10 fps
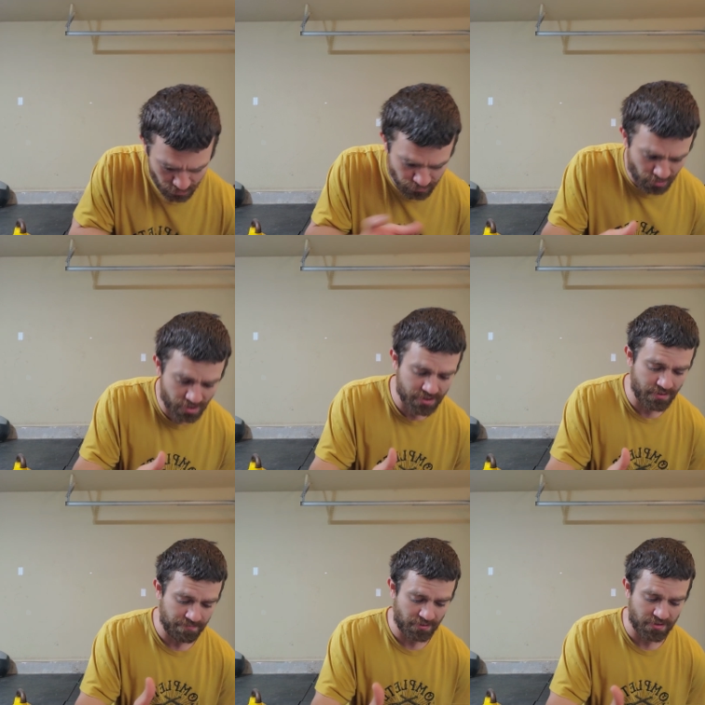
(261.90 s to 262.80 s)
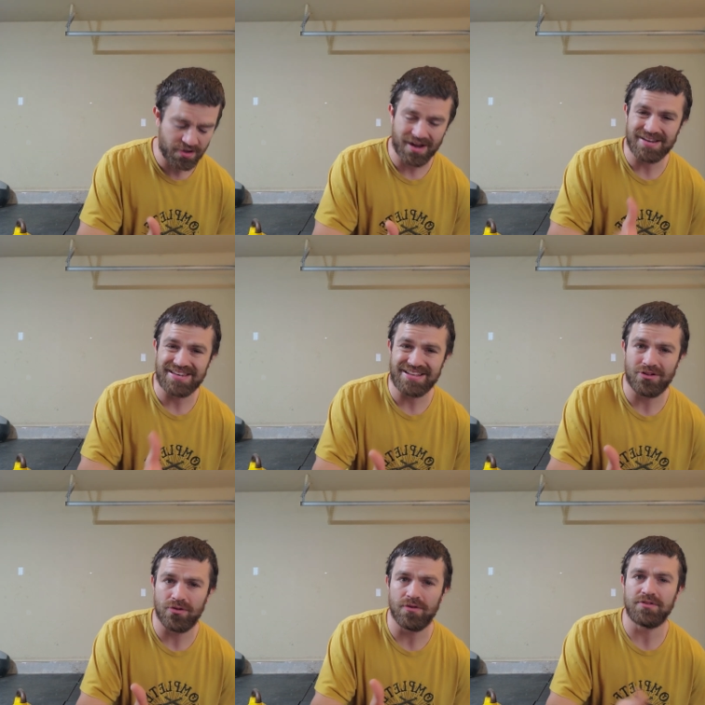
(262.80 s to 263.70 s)
A run, the
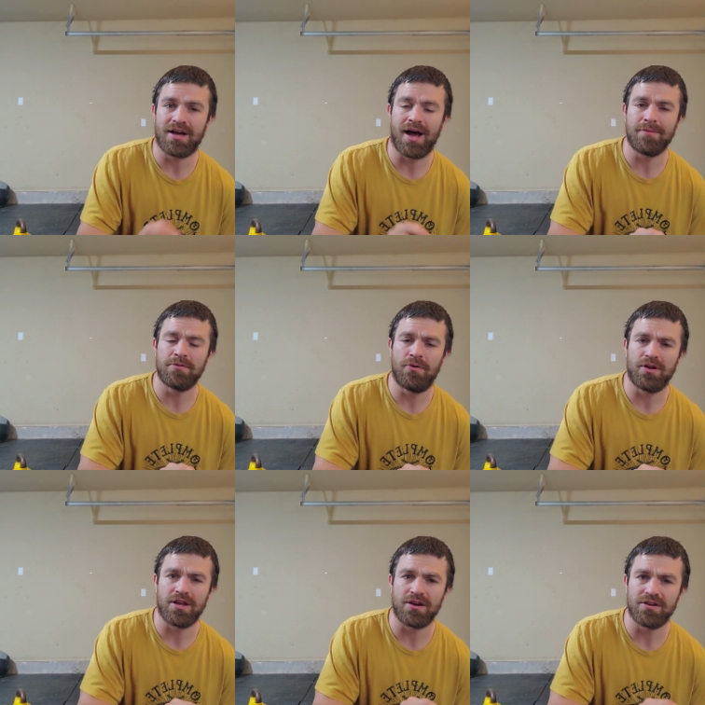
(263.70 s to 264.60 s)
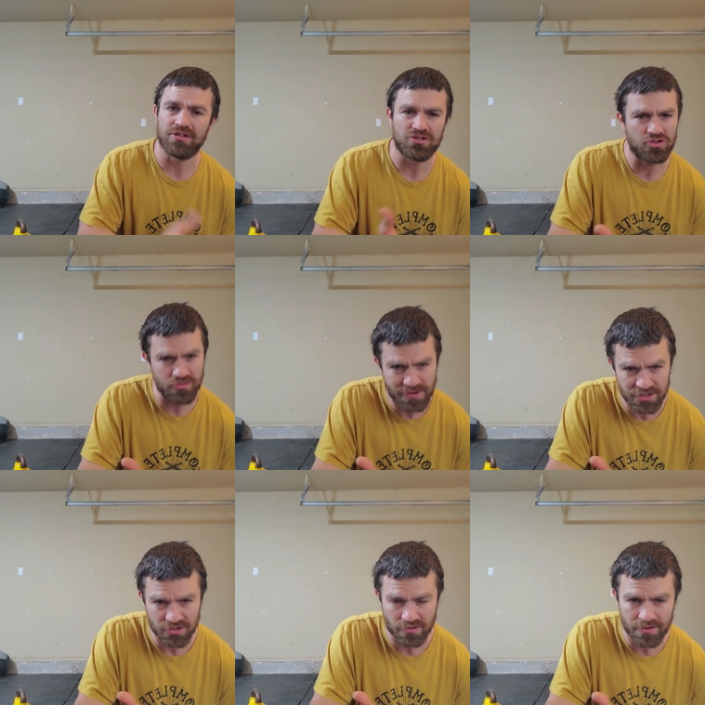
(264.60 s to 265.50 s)
ideal time component here is 2
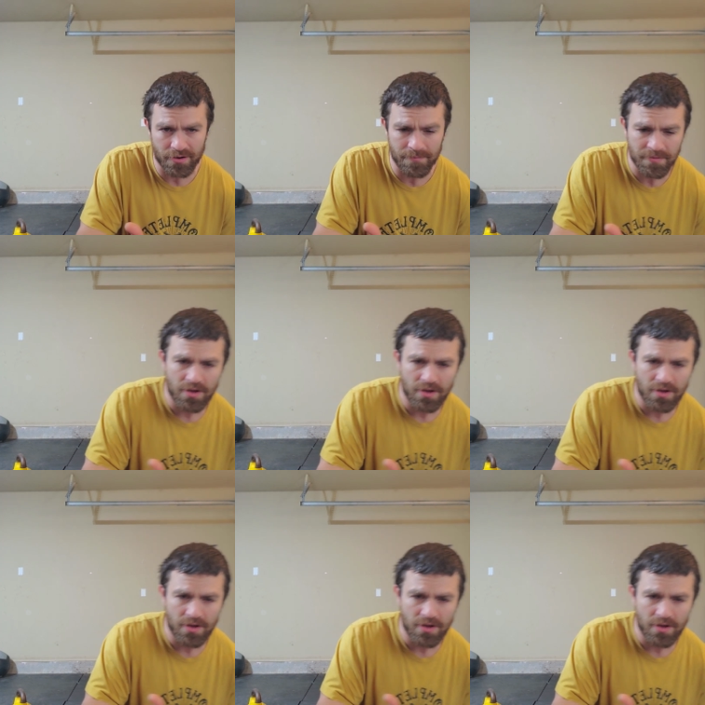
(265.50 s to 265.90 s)
minutes or under.